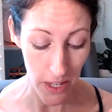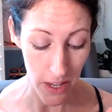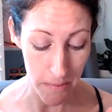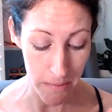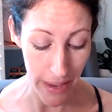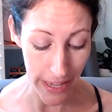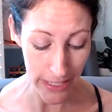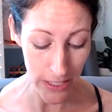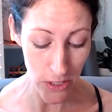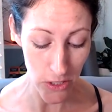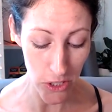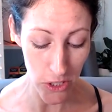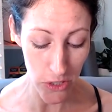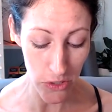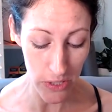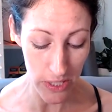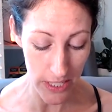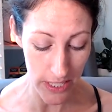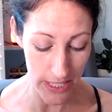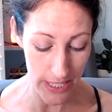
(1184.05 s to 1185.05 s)

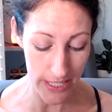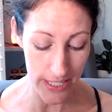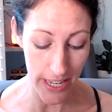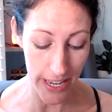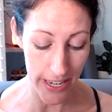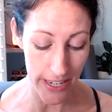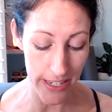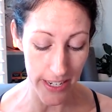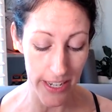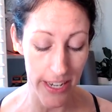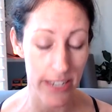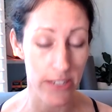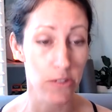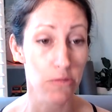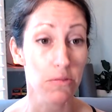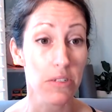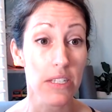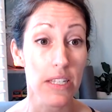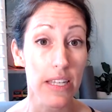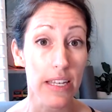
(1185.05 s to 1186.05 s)
Massachusetts State has
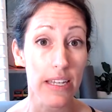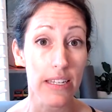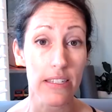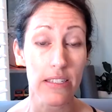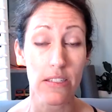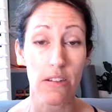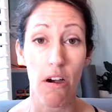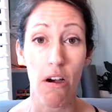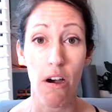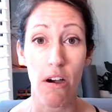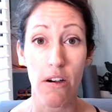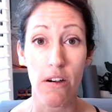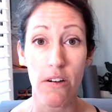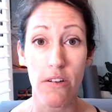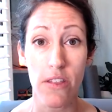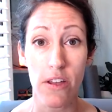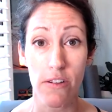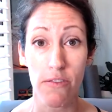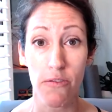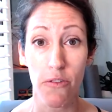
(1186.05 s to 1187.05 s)
released all
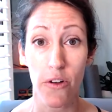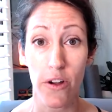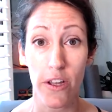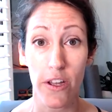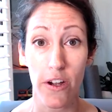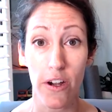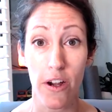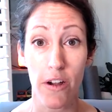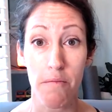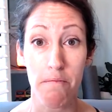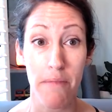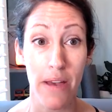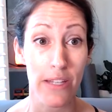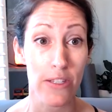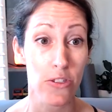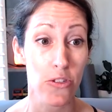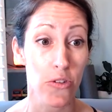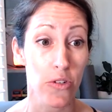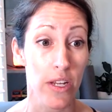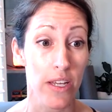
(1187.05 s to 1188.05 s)
their four-year
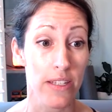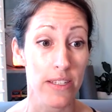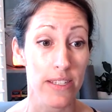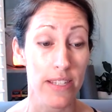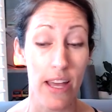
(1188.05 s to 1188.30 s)
med students.